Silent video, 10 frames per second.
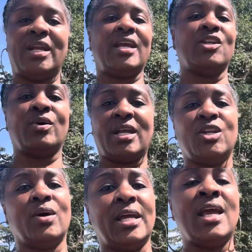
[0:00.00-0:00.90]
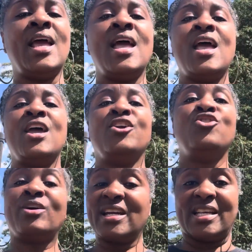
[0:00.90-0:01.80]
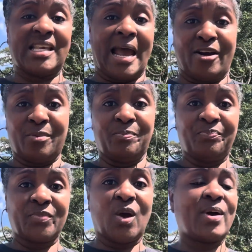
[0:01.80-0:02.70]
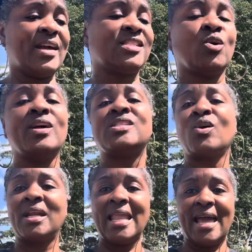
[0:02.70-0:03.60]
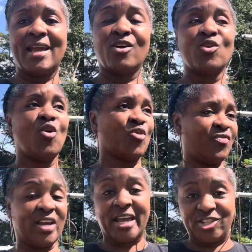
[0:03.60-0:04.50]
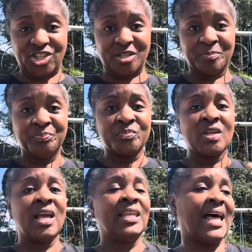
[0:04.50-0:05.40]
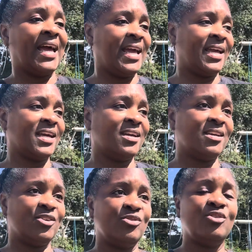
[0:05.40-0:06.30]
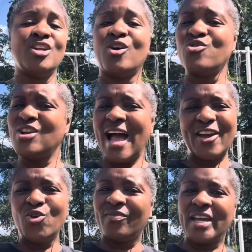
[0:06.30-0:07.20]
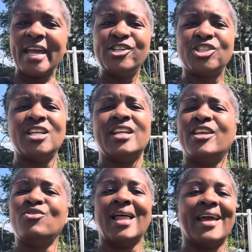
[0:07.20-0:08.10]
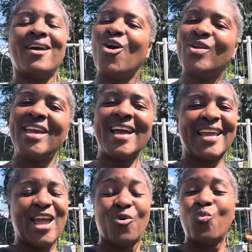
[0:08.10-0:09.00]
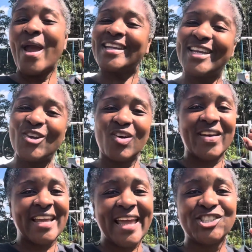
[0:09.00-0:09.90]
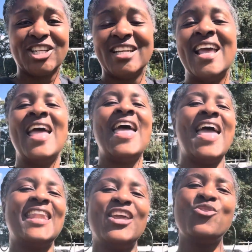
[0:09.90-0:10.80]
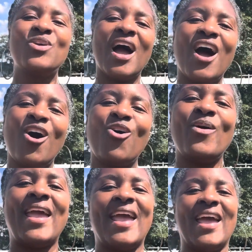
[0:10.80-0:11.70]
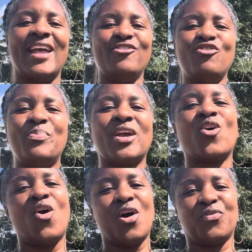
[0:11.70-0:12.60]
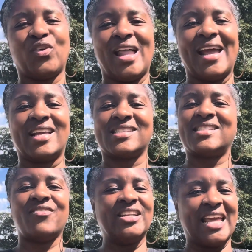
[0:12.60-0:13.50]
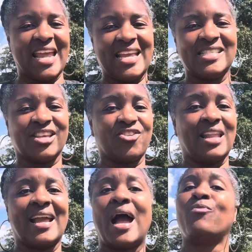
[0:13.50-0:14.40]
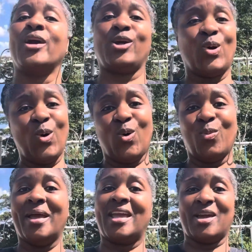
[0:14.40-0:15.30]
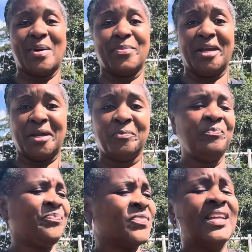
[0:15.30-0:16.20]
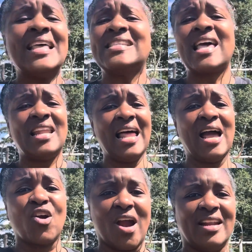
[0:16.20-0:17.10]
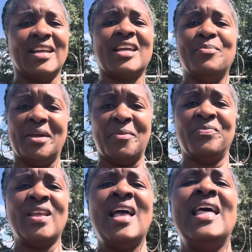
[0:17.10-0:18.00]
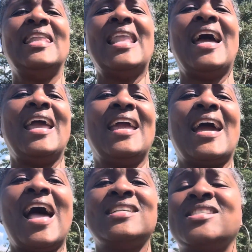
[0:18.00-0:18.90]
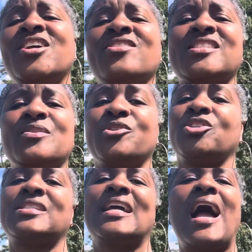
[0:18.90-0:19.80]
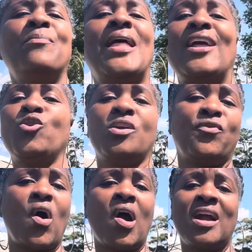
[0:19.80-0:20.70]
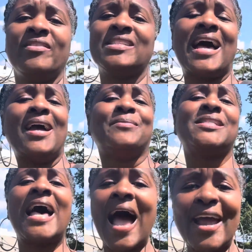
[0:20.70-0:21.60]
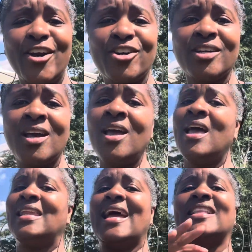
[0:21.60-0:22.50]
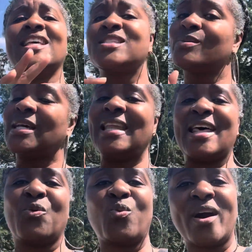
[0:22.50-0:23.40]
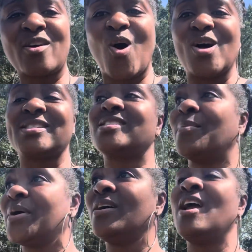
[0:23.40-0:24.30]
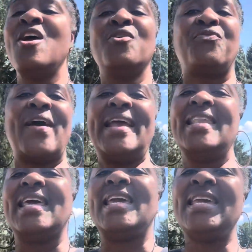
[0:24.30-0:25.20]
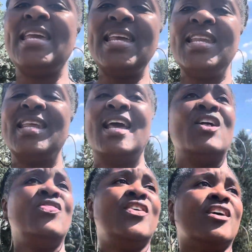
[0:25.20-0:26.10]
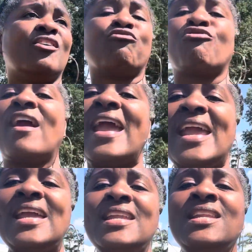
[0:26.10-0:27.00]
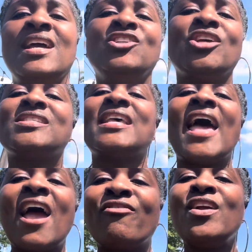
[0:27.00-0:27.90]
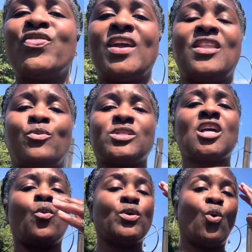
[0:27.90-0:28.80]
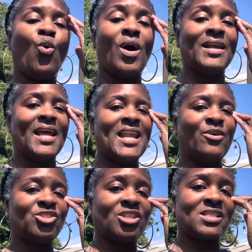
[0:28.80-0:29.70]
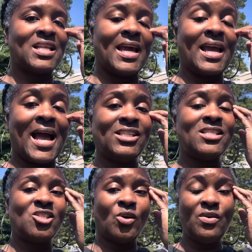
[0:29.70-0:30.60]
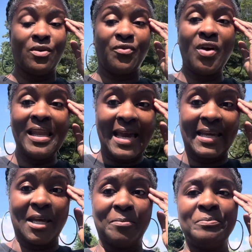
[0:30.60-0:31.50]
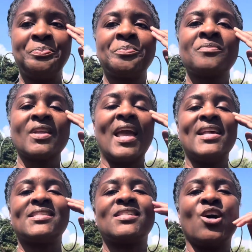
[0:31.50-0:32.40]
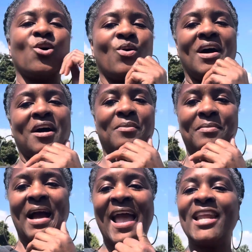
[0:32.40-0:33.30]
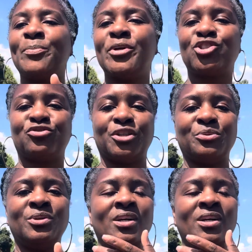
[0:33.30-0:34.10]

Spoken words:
it and doing it and doing it, you can get tired. Okay, so it's sort of like going on vacation. Like, you know how you're on vacation and you're like, oh yeah, I can't wait to get on vacation. And then you go and you've been gone for like 7 days and you're like, I'm ready to go home and get in my bed. That's kind of how gardening can be. Like, I seriously was just like, I'm not doing a fall harvest. I am tired. Like, this was a lot of work all summer, fighting the heat, the rain, just everything that was going on. And I was just like, I just don't even feel like it. And so I had to push through